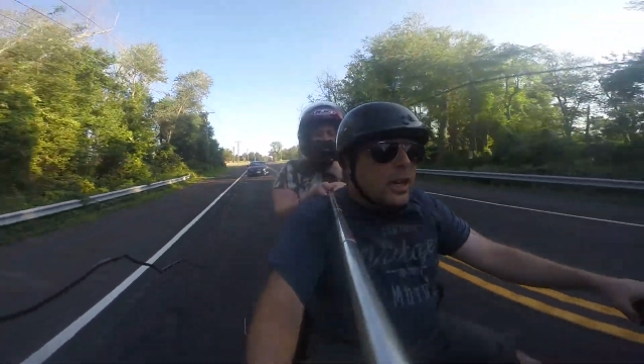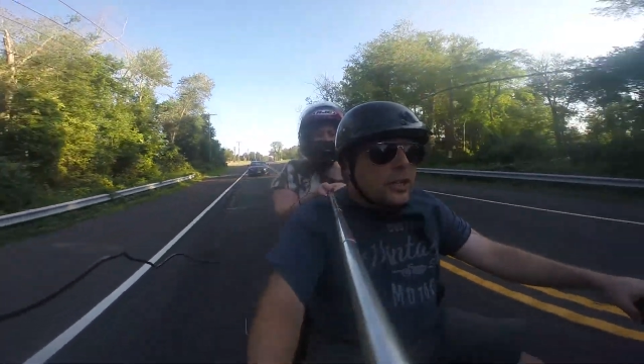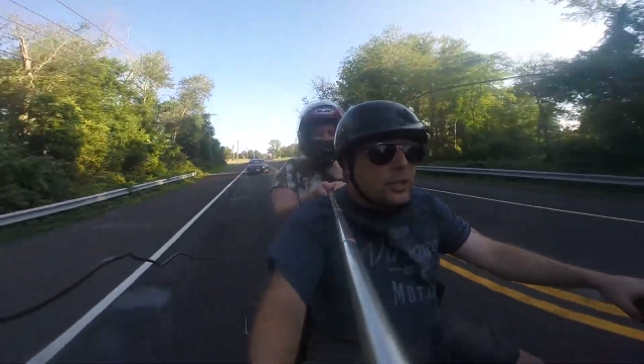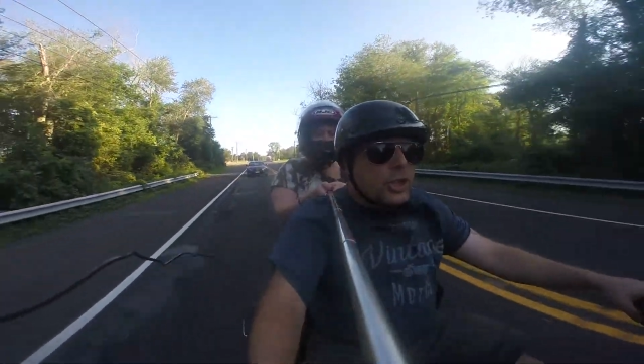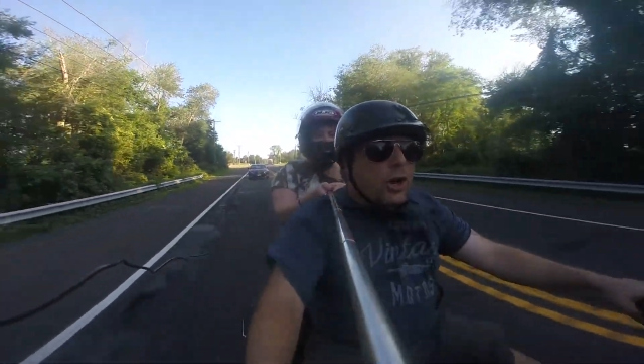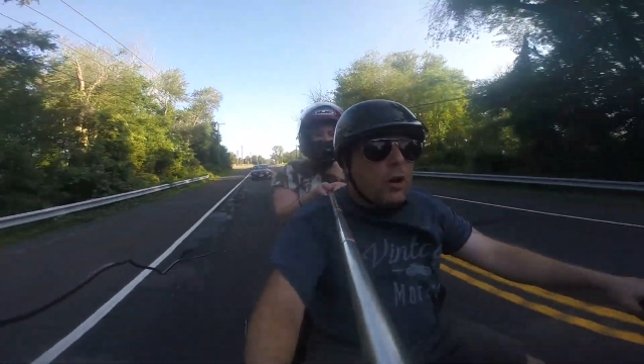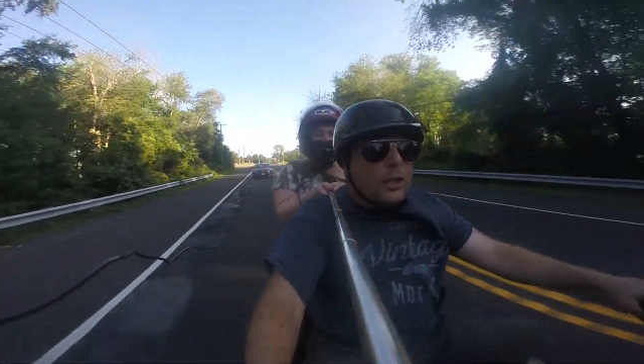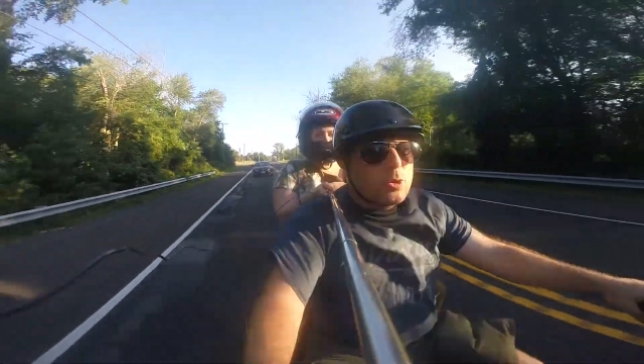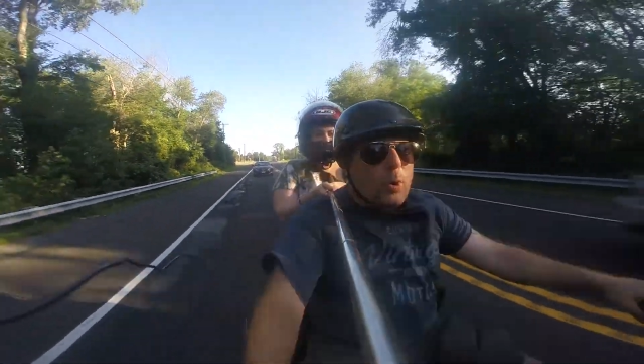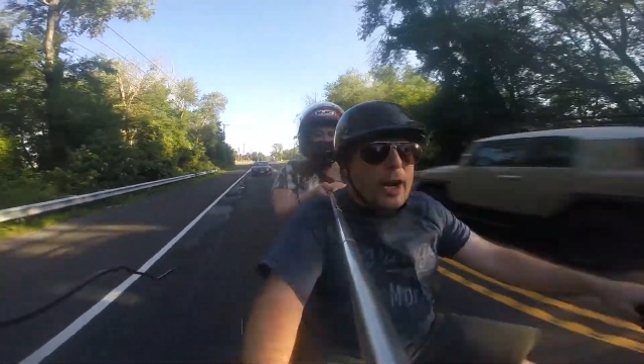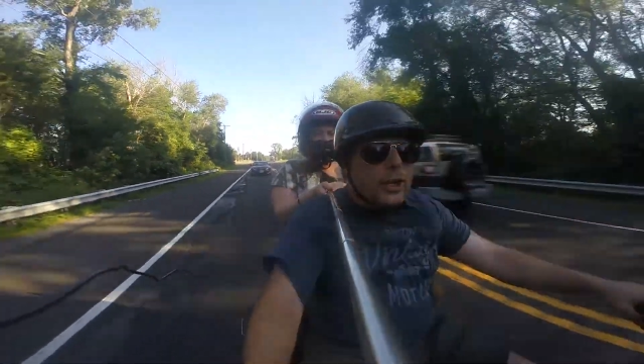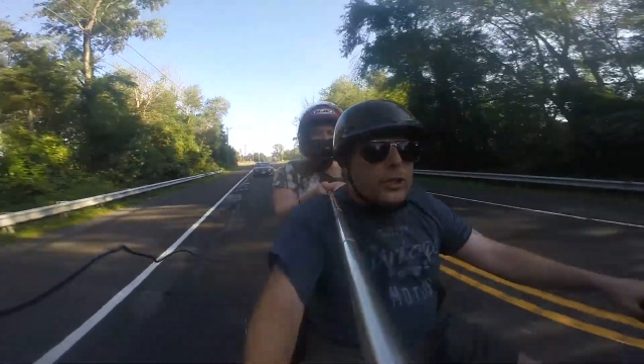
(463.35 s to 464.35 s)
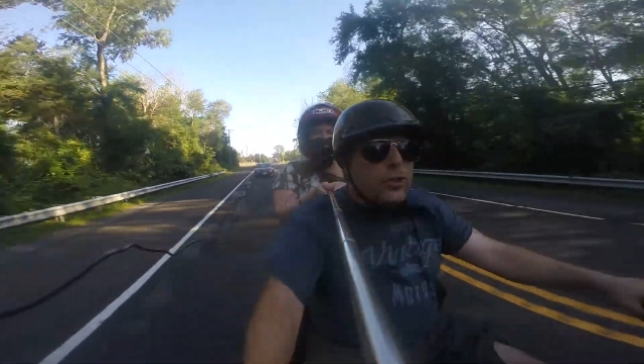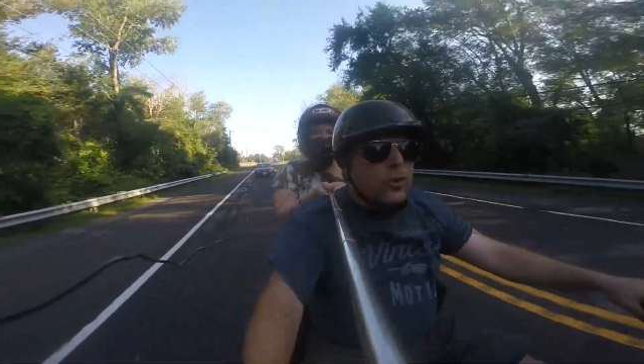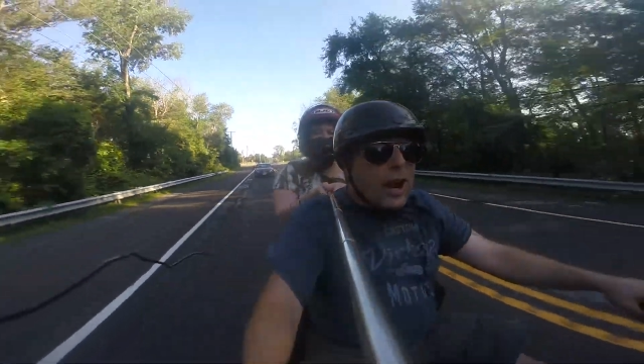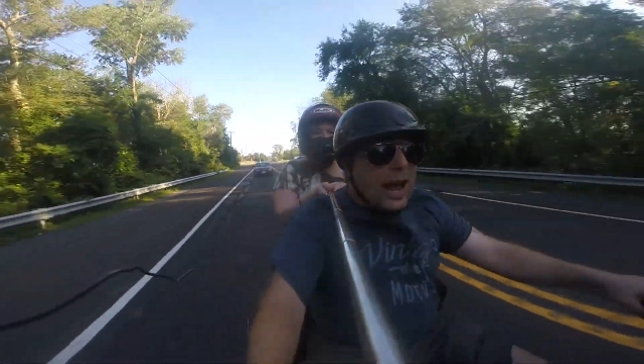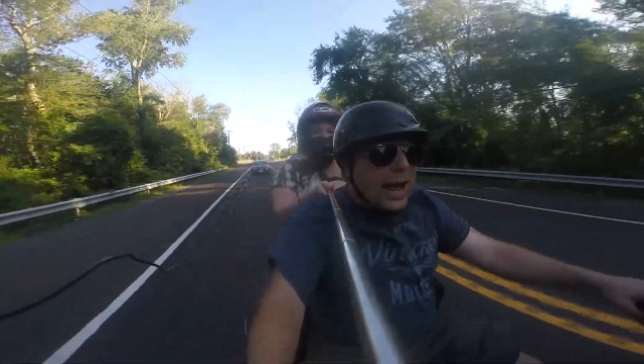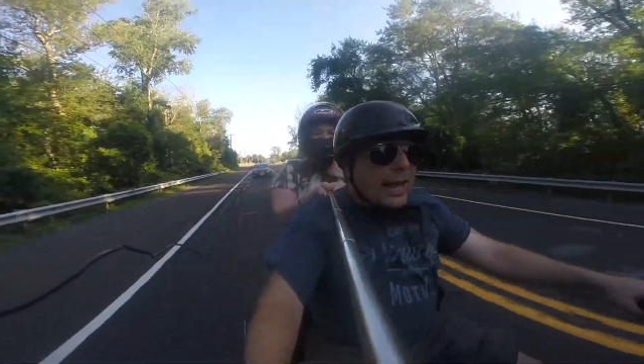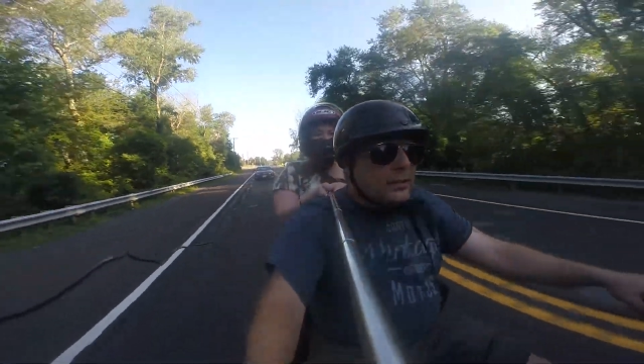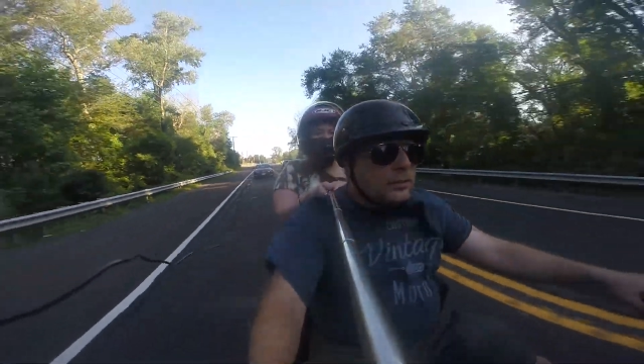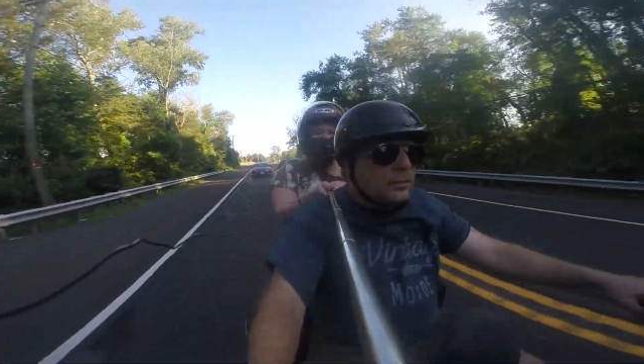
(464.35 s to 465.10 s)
And show us where you ride.